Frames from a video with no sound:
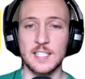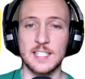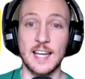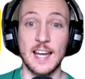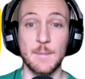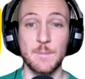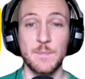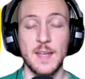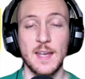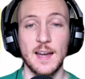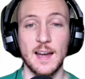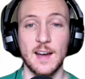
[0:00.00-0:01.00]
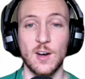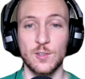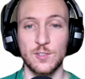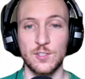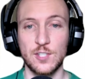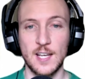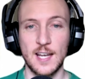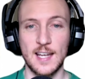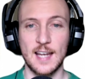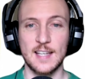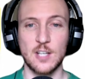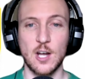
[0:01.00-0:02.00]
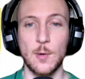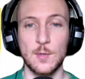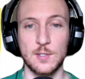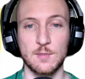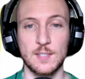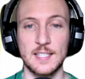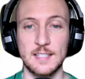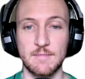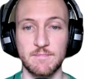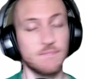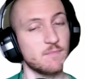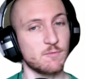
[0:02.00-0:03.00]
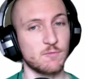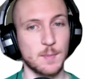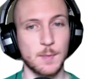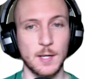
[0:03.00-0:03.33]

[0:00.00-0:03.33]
game on GAA Go. It was a really ripper